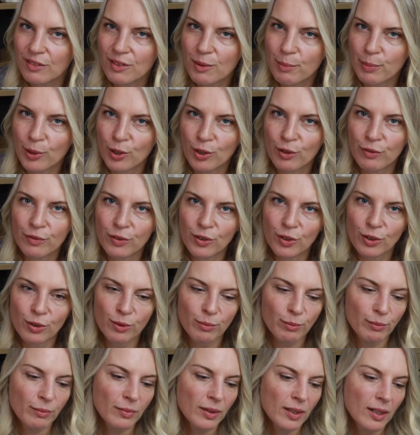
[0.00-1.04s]
the
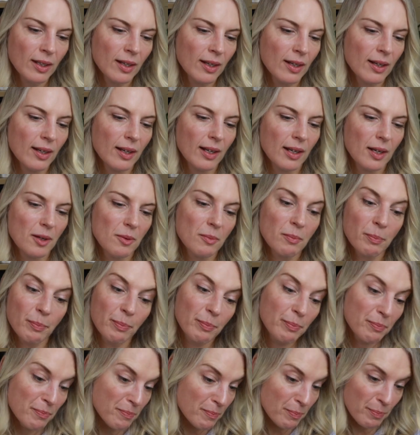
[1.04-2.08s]
perfume.
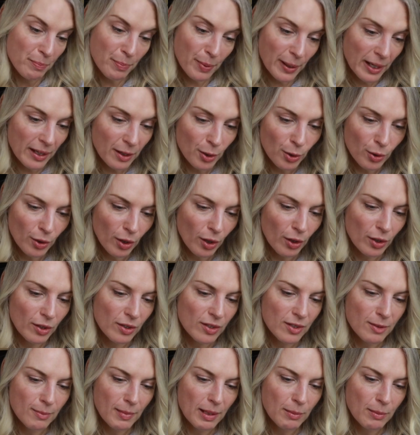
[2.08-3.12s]
But who knows?